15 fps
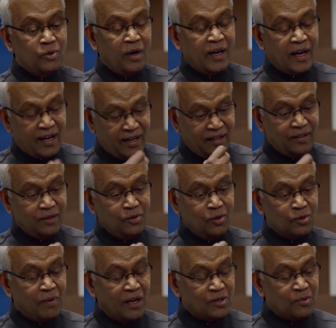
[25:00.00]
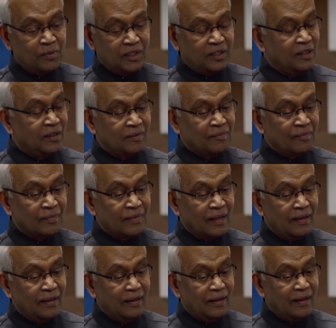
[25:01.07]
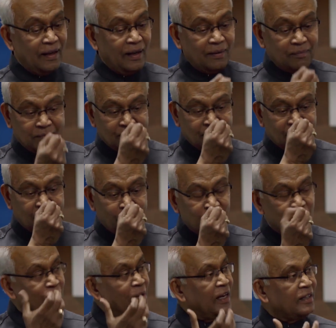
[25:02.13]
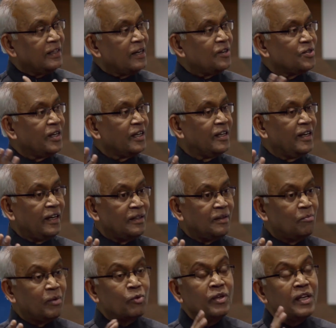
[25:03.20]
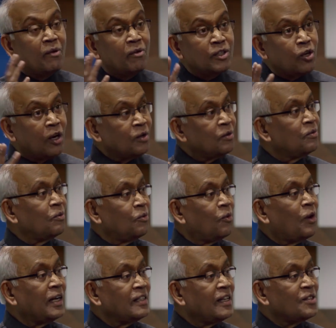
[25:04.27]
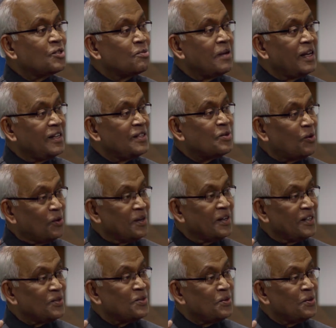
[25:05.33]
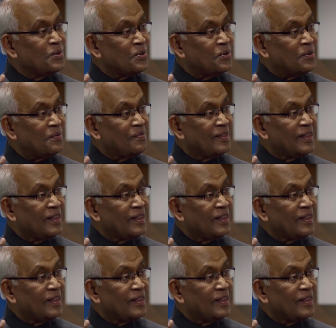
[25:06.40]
you and I use basmati, we smell it and say great. But we never thought why that odor is due to.